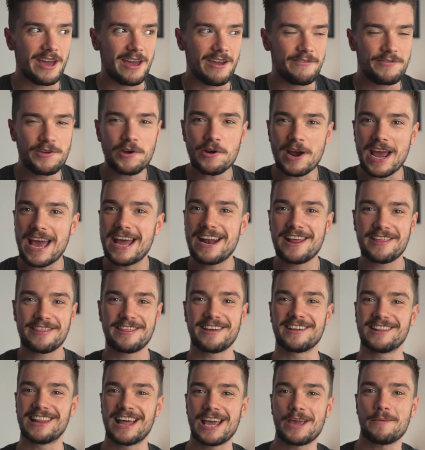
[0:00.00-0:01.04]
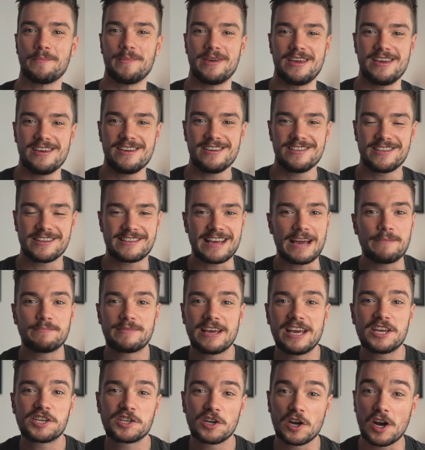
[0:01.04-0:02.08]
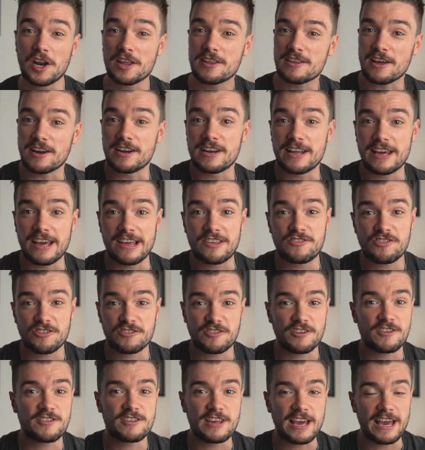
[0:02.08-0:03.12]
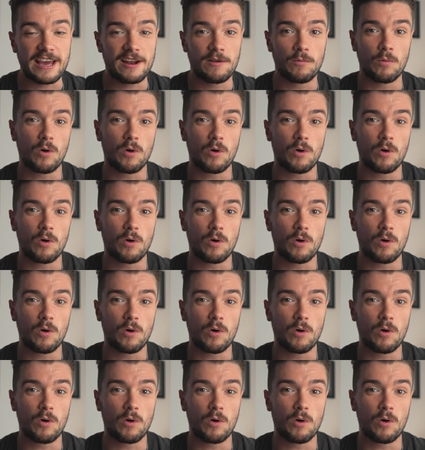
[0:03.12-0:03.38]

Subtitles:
if you're anything like me, the temptation on a Sunday is just to sit and